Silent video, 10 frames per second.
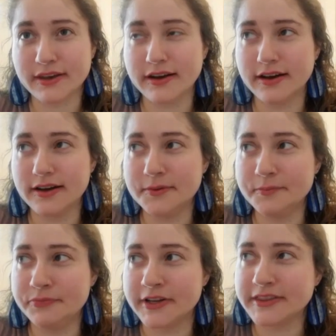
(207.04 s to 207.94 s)

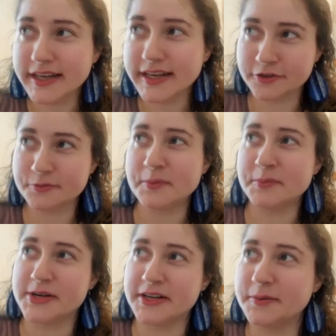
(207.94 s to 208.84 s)
Not that I can
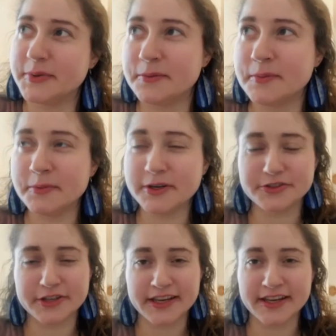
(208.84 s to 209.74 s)
remember, but I remember
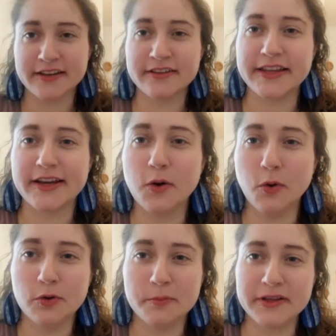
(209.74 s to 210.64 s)
drinking
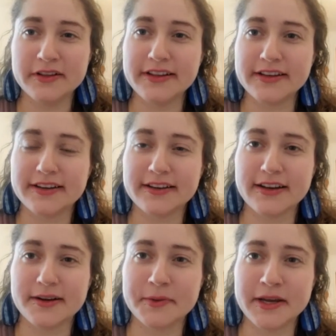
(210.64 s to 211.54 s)
whole milk
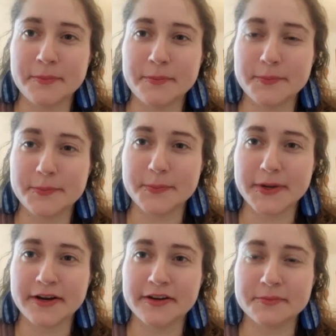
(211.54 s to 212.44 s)
at
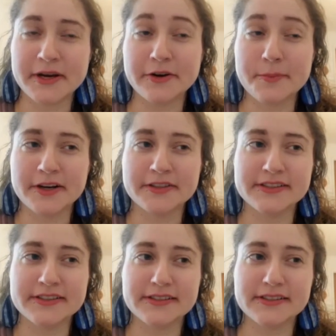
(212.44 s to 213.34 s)
my
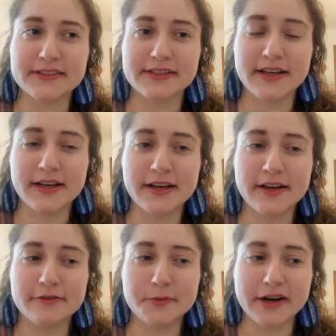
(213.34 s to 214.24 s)
grandparents
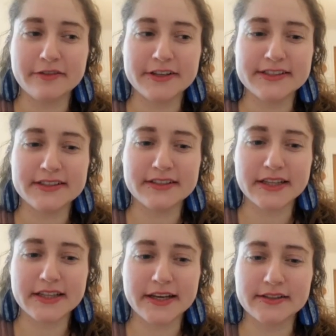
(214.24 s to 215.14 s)
for breakfast
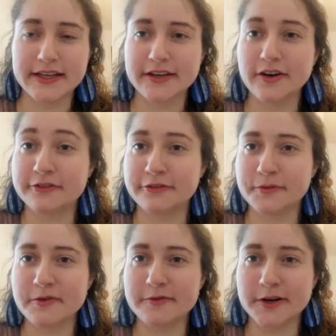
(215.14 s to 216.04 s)
that they had gotten
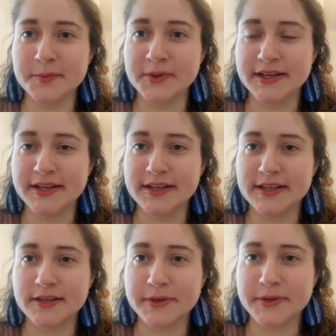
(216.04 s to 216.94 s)
from the farm,
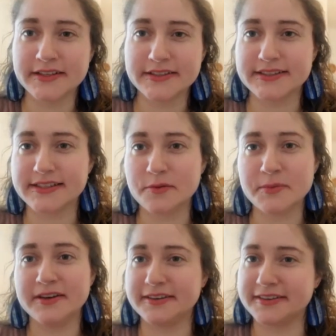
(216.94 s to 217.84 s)
and we had to skim
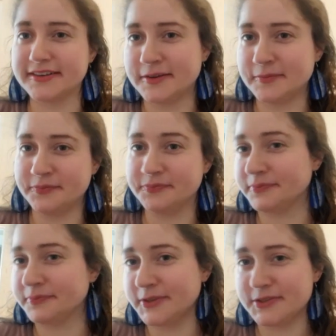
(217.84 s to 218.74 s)
it
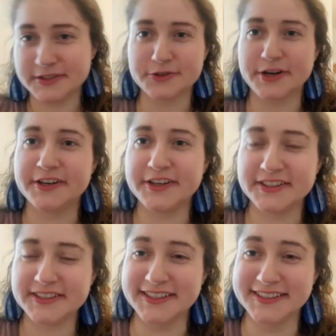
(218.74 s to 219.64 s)
using a strainer
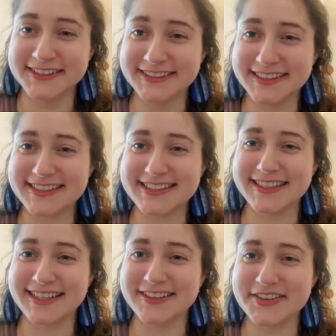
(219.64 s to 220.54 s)
because
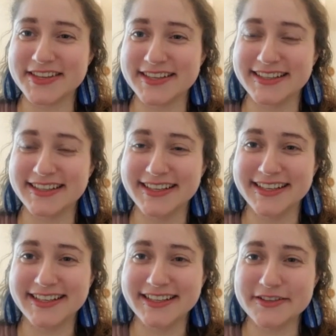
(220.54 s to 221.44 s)
all
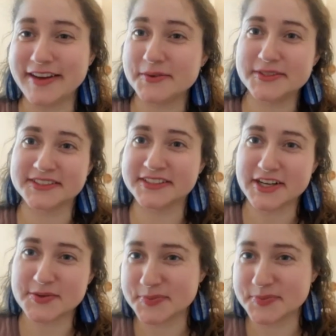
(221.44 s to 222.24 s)
the fat was on top.